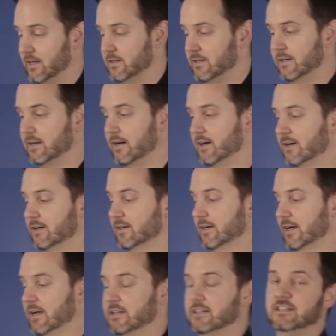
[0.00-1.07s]
in a
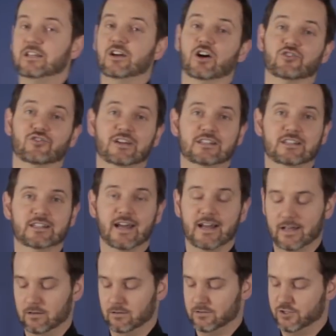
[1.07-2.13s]
dehydrated
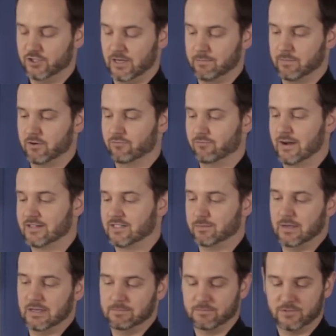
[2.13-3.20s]
kale chip recipe.